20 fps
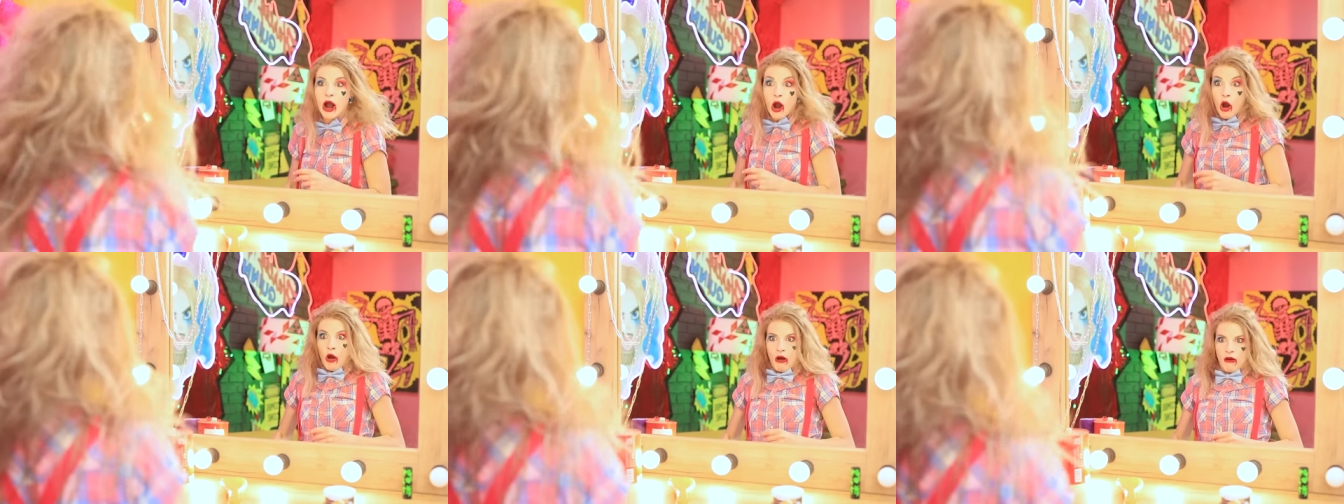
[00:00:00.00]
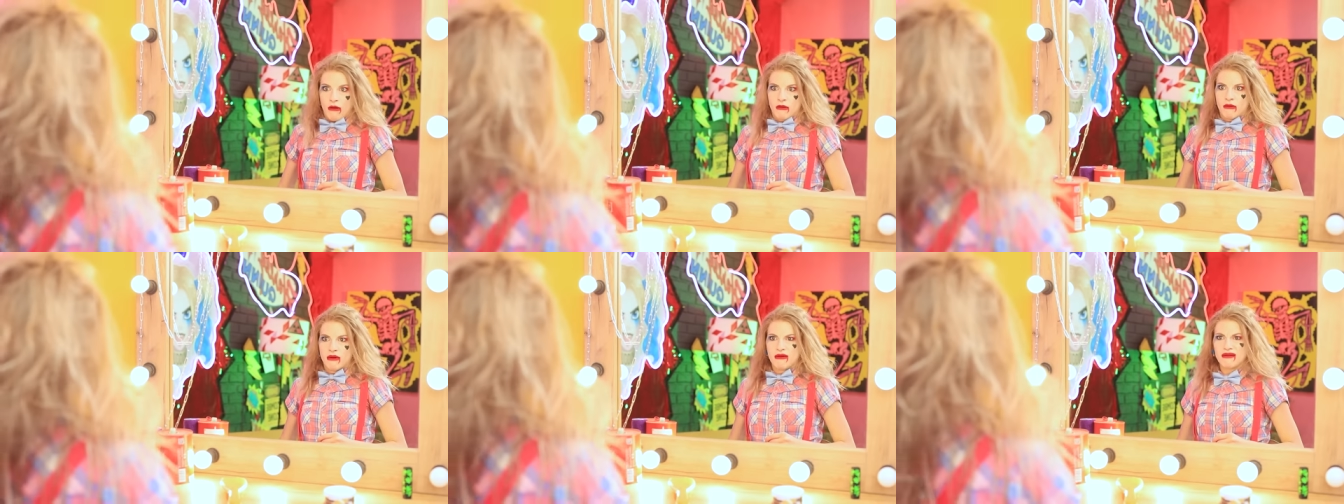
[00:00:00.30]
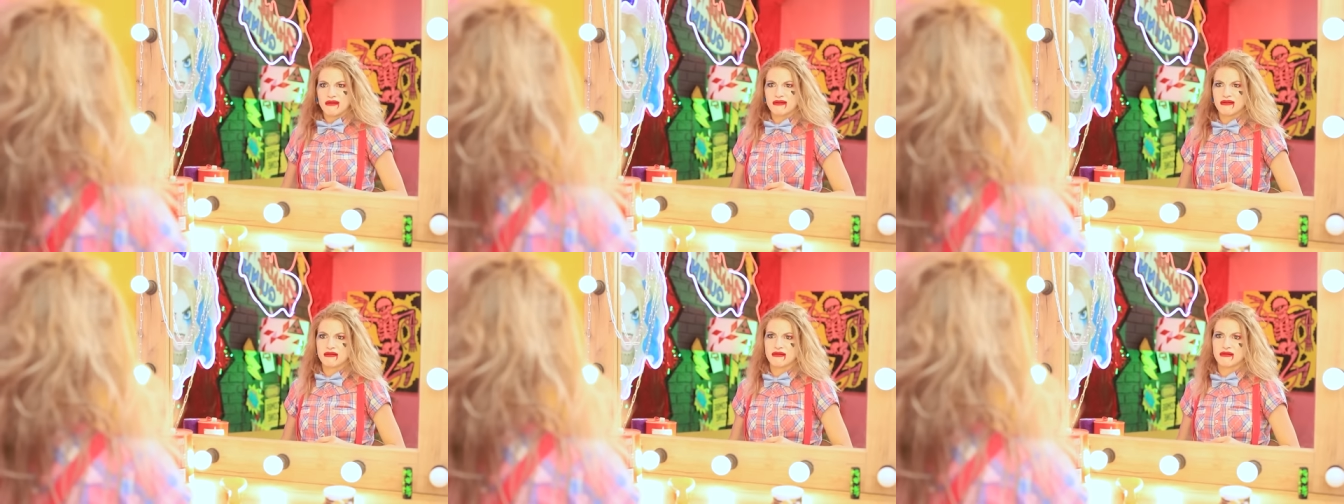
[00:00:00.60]
is a
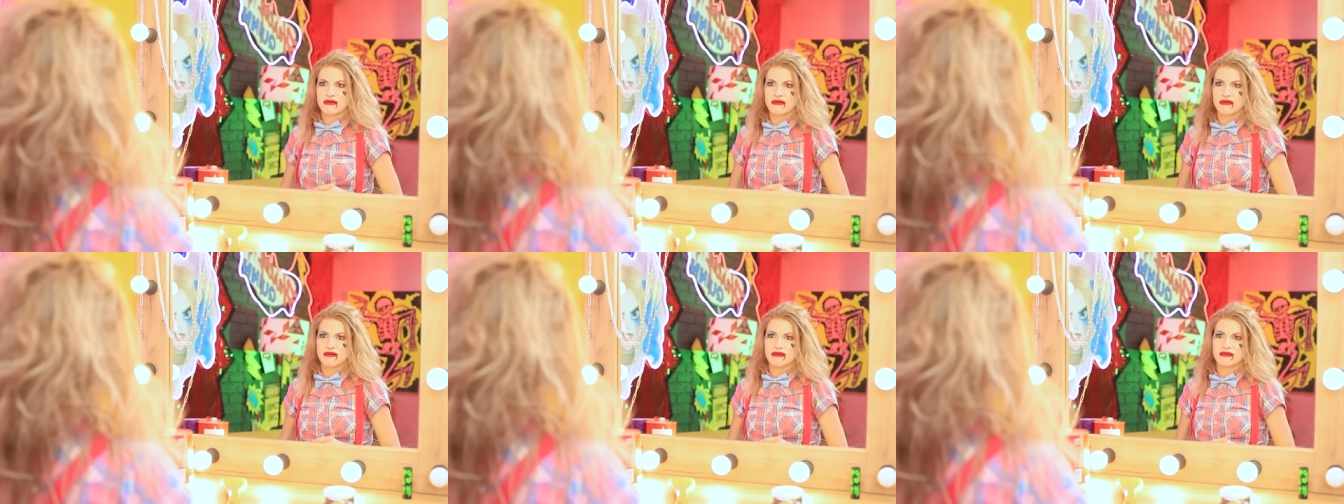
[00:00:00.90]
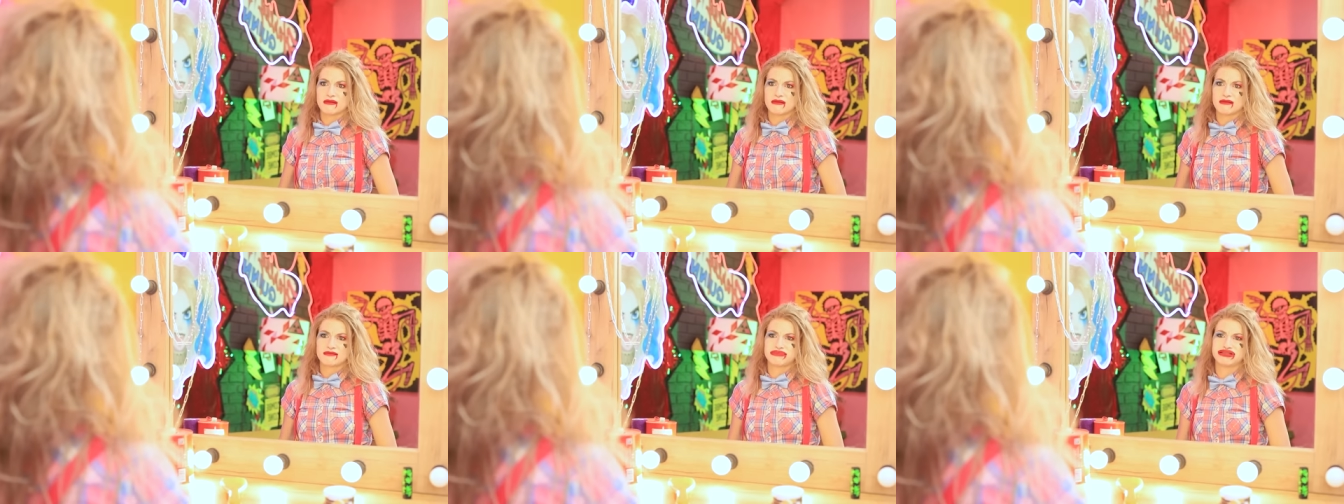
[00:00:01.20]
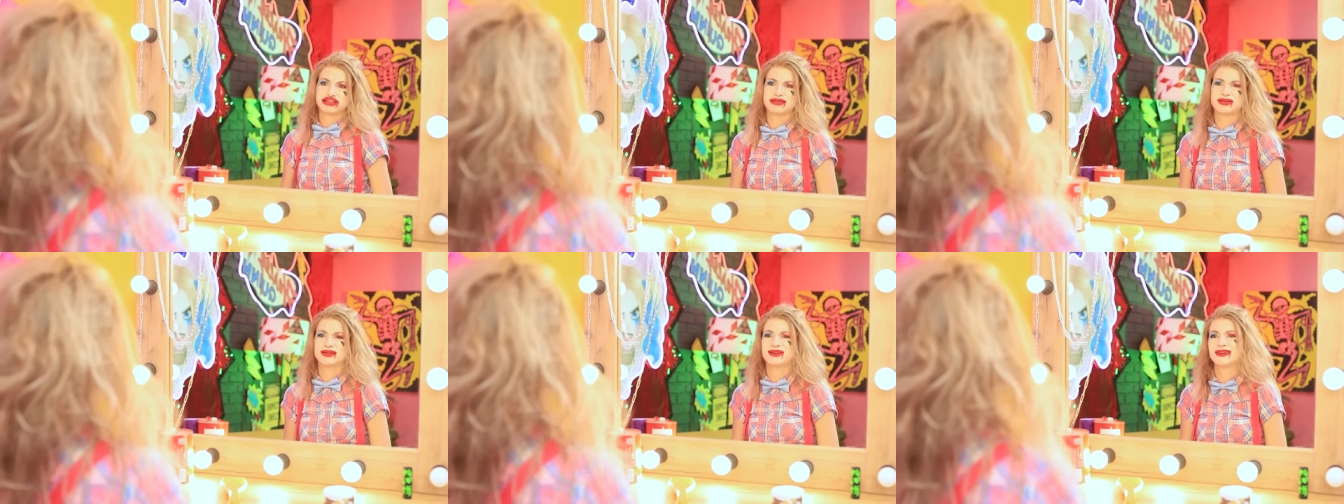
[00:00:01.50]

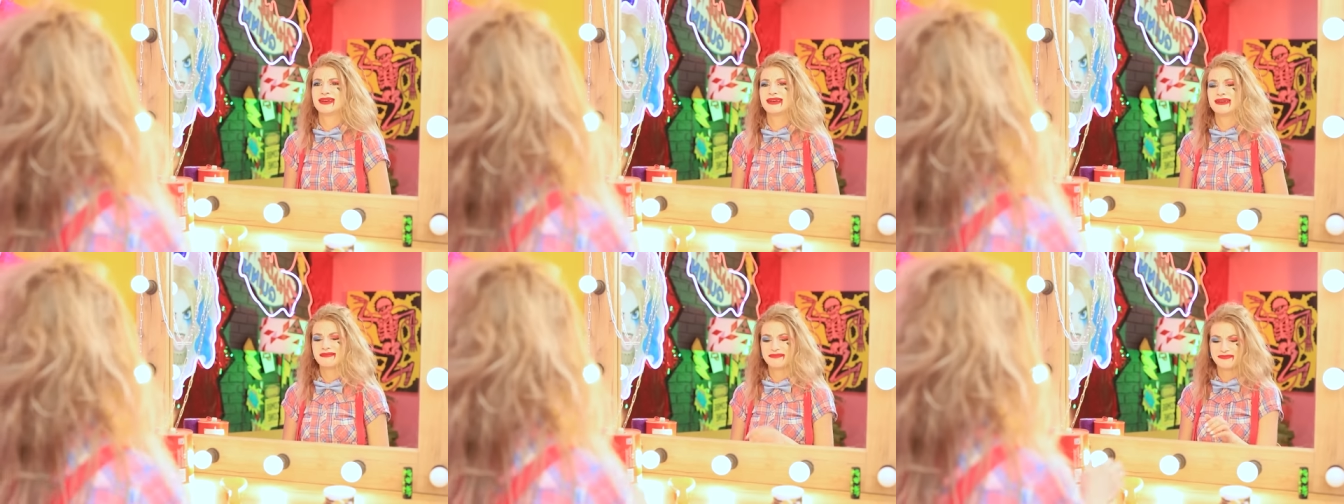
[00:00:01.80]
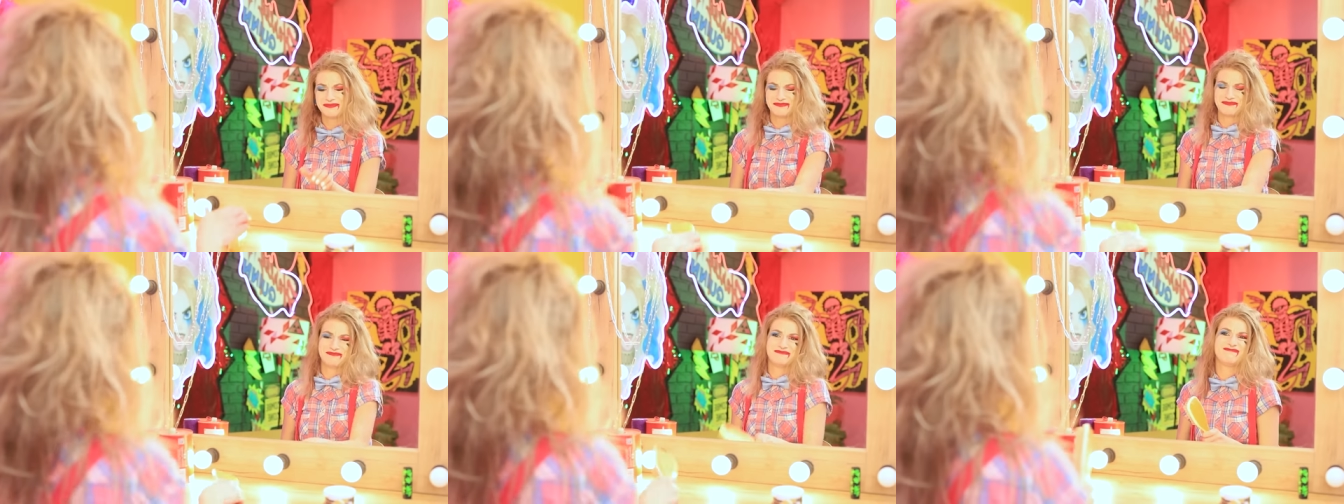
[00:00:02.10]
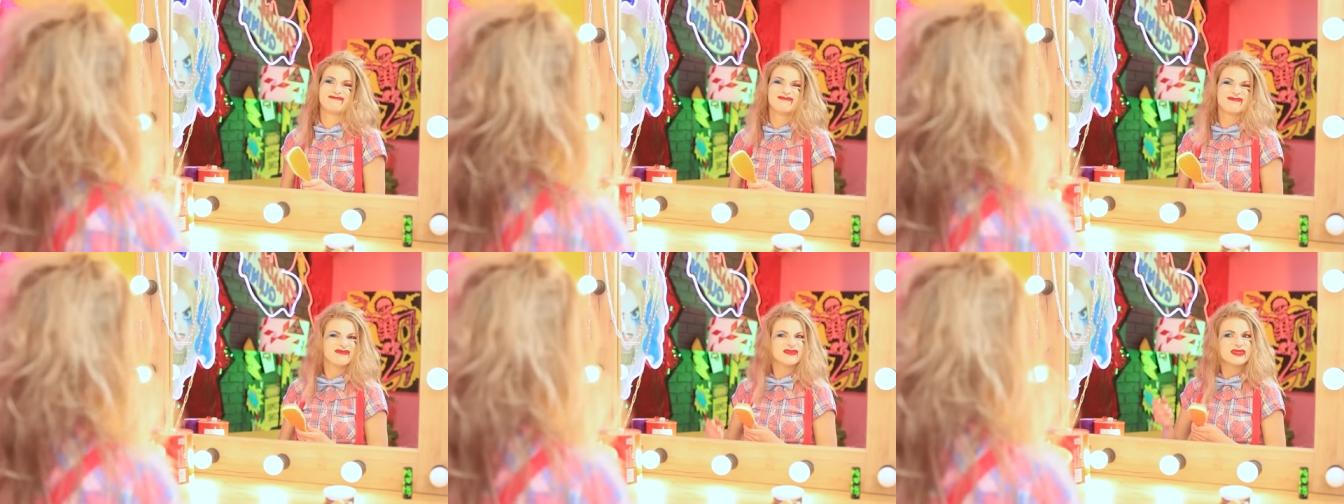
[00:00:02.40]
disaster! My hair
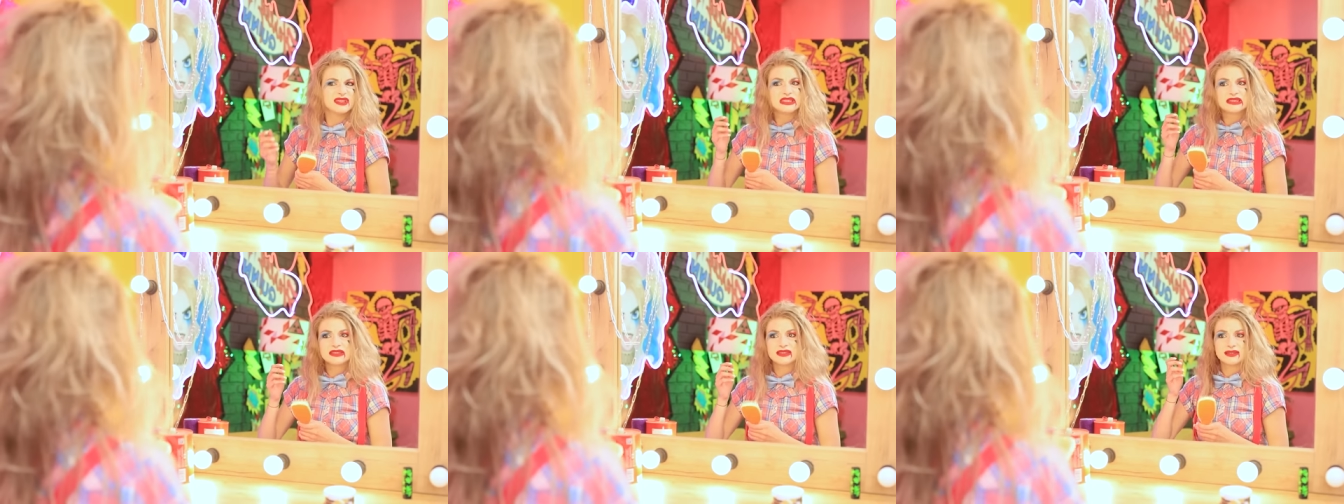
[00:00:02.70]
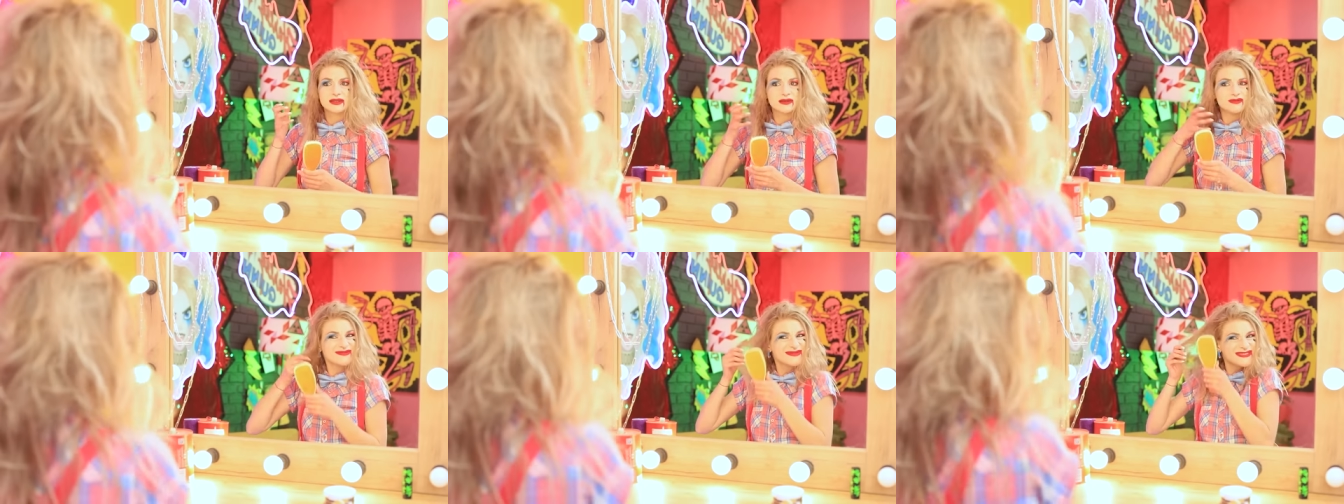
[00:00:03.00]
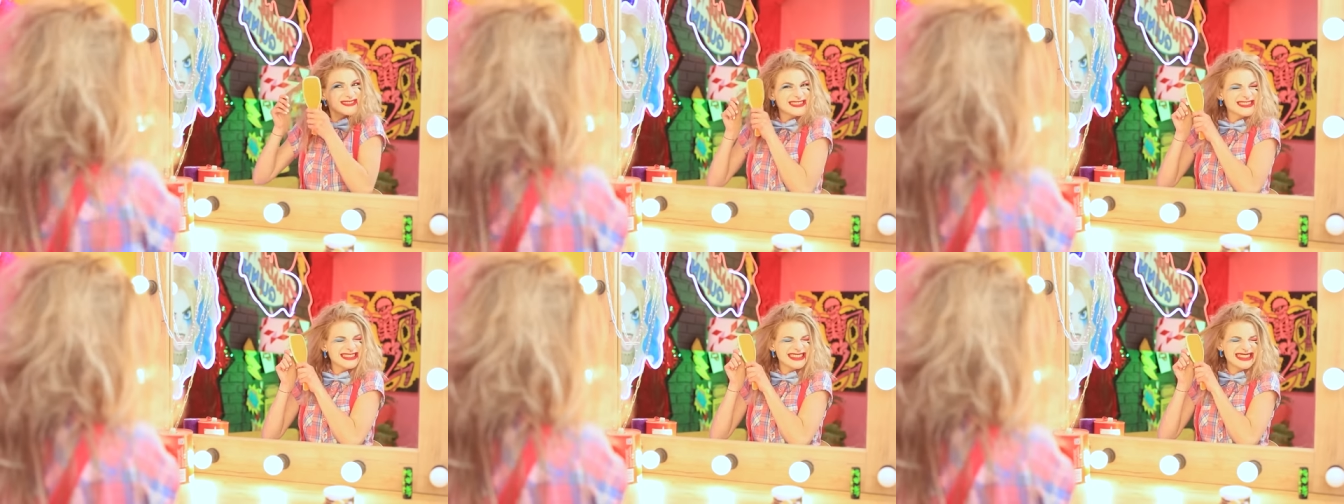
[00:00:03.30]
is in a terrible